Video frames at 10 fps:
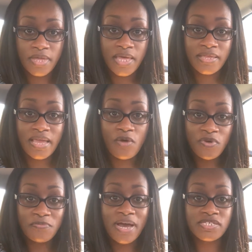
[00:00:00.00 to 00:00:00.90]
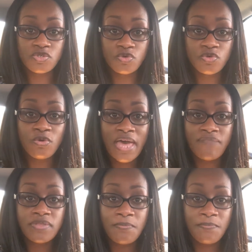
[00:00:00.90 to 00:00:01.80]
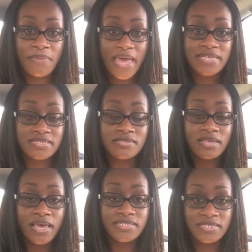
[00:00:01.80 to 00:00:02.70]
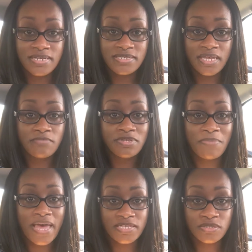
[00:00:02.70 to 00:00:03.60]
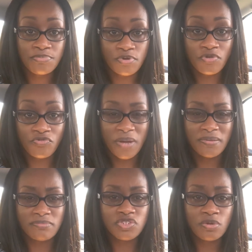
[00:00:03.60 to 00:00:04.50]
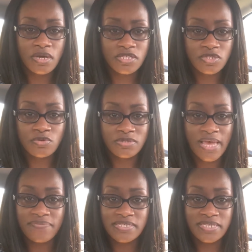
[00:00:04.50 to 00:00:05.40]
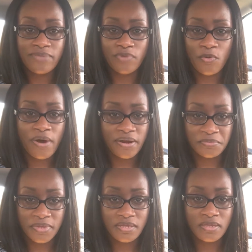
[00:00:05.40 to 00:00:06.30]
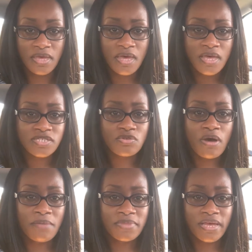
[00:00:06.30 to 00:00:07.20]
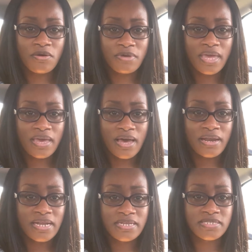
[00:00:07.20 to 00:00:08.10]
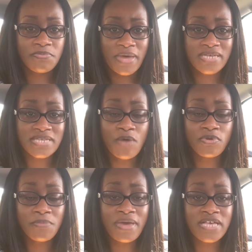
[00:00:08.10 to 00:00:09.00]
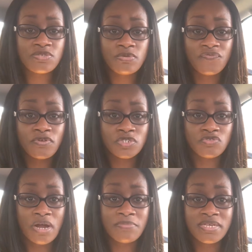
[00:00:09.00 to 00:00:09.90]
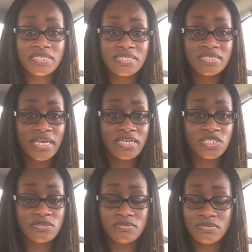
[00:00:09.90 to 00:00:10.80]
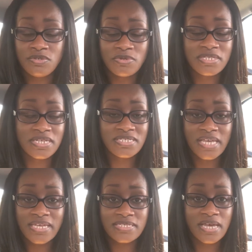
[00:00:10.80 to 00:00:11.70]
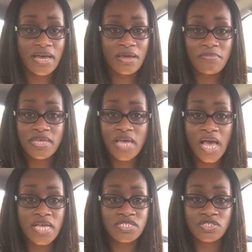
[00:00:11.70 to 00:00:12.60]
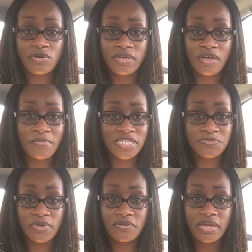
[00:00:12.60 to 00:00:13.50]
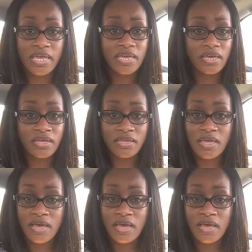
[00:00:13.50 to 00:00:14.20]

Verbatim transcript: Now with my school, you have to pass this exit exam to pass the program. And I'm sure other schools have the same requirement. So I'm like, okay, God, I need to pass. I want to pass on the first try because the second, doing it a second time is just going to kill my spirit. And